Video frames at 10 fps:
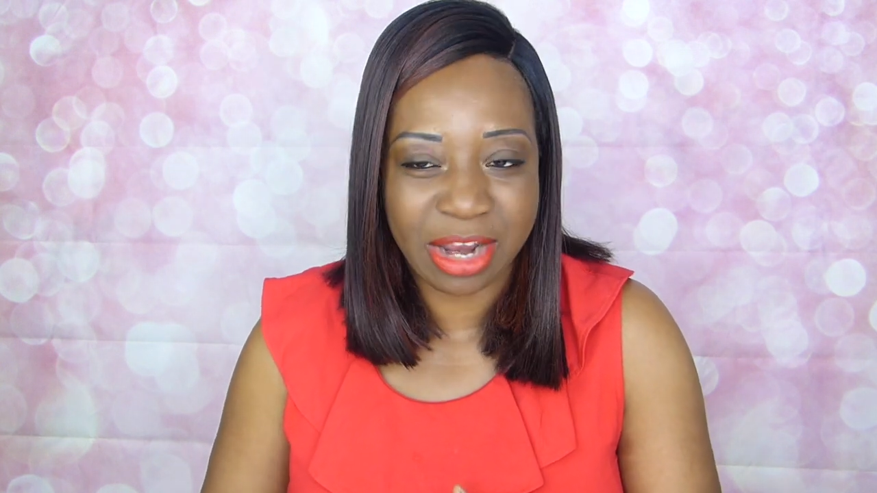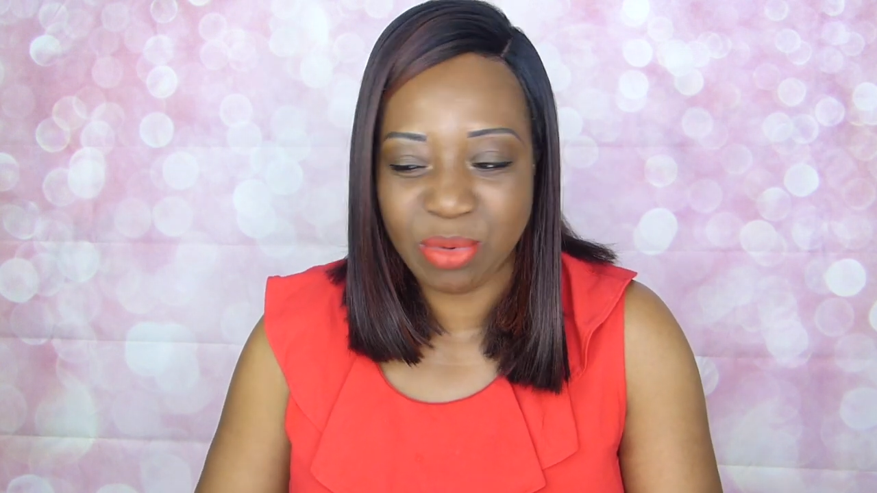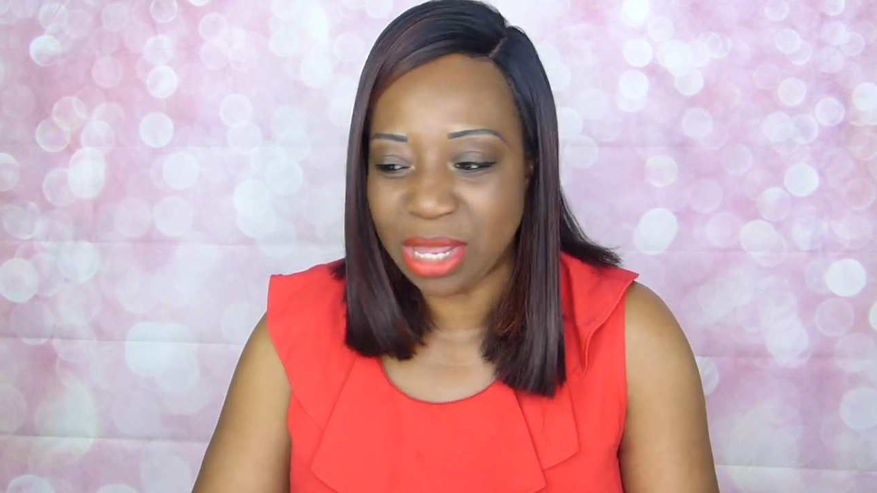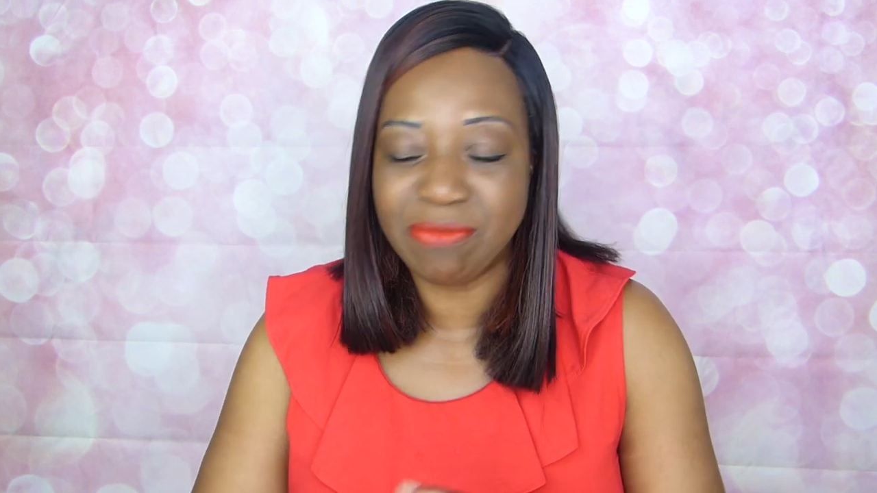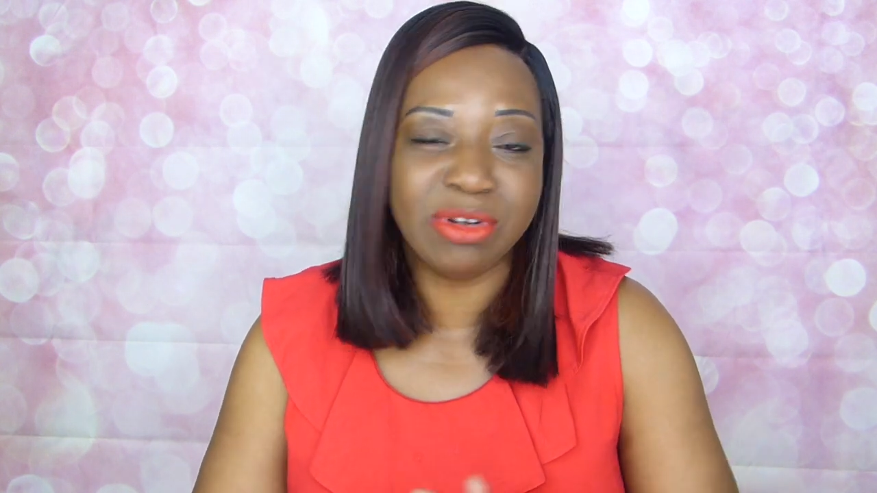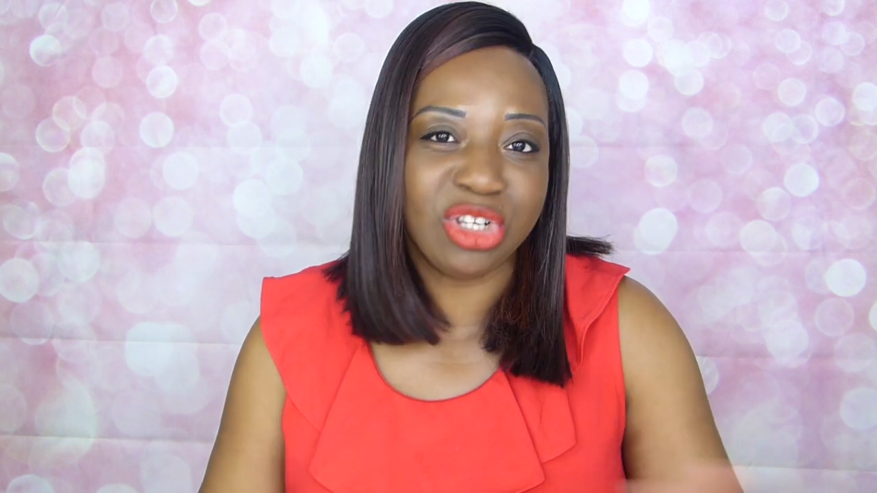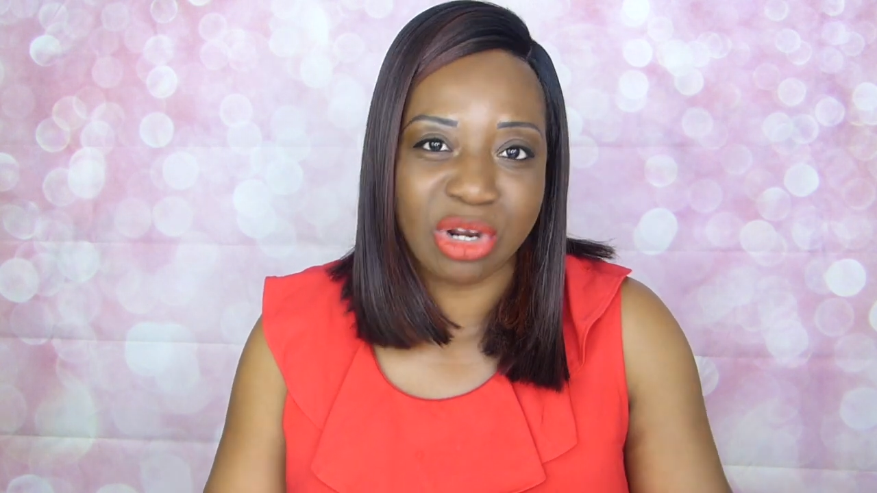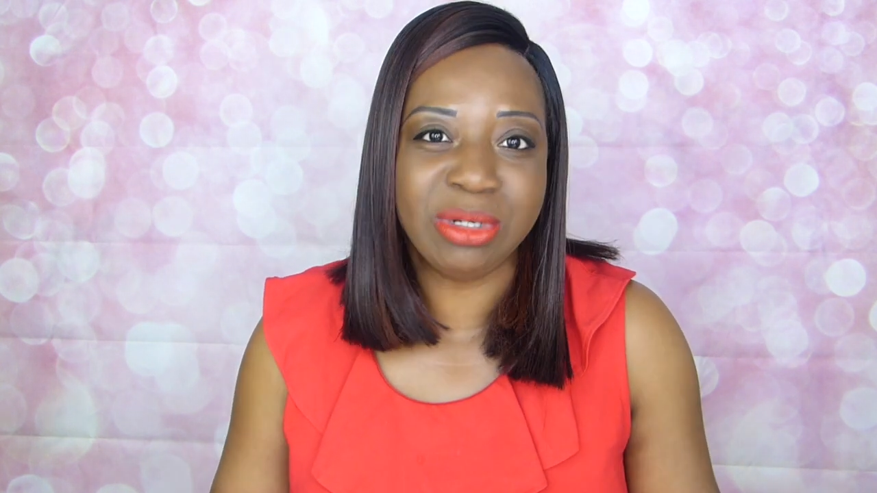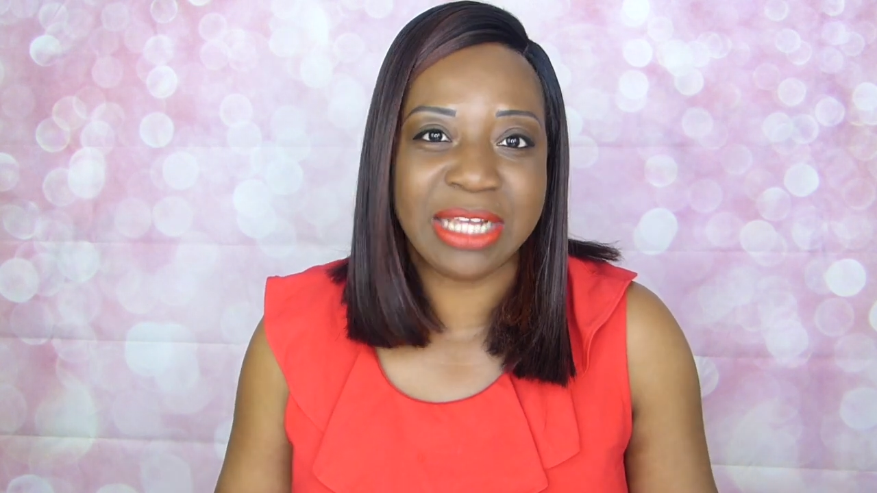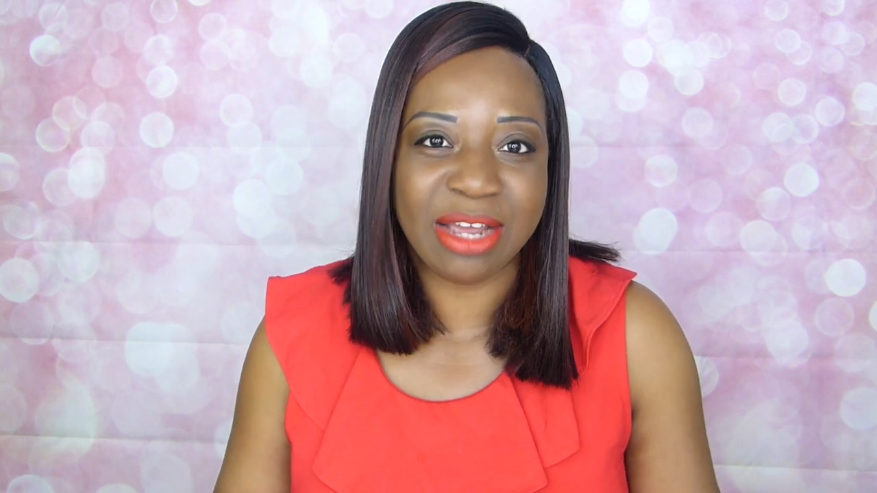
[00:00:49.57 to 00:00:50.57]
and we haven't
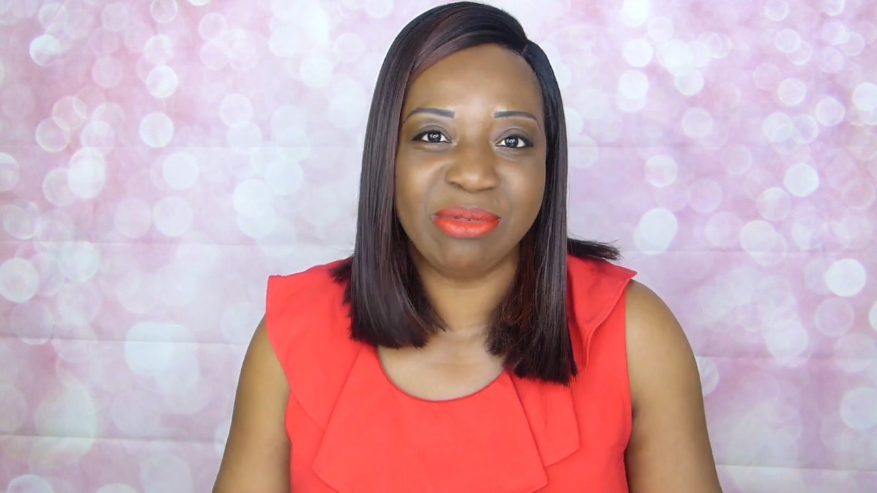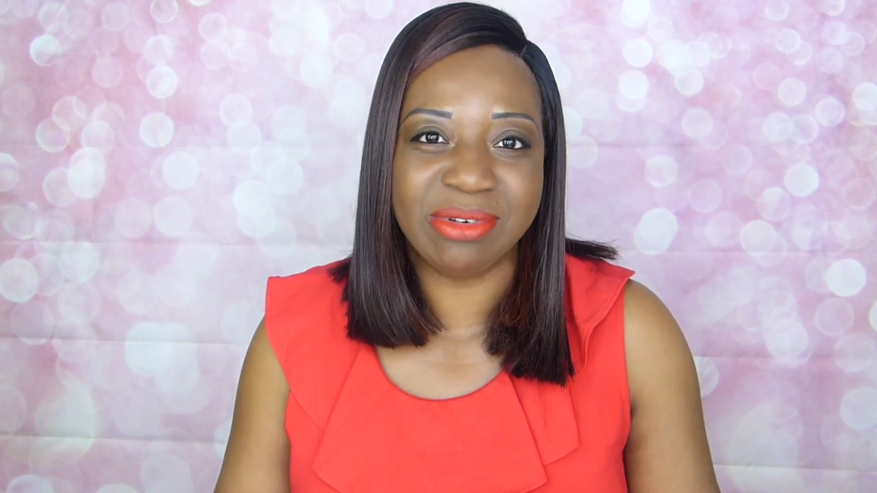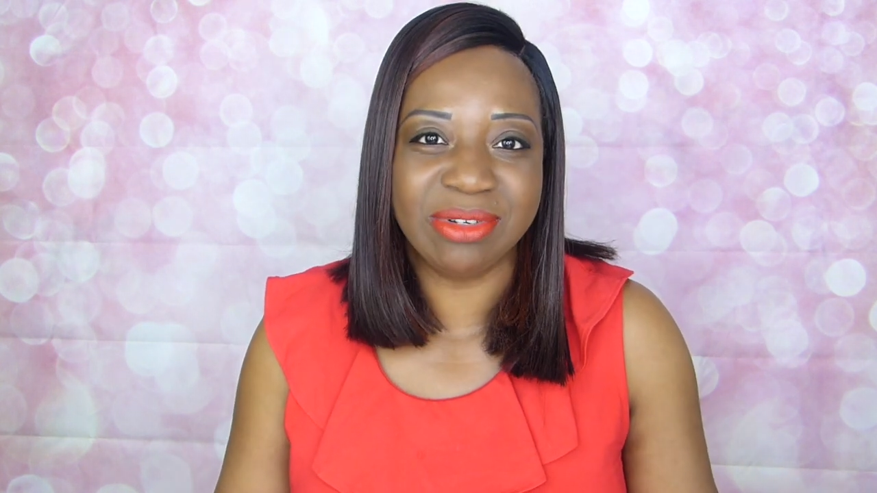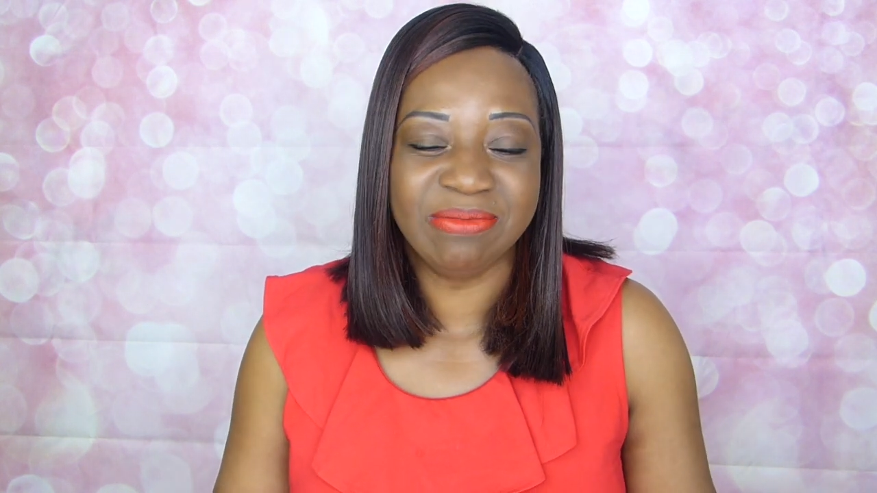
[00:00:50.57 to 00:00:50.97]
slowed down.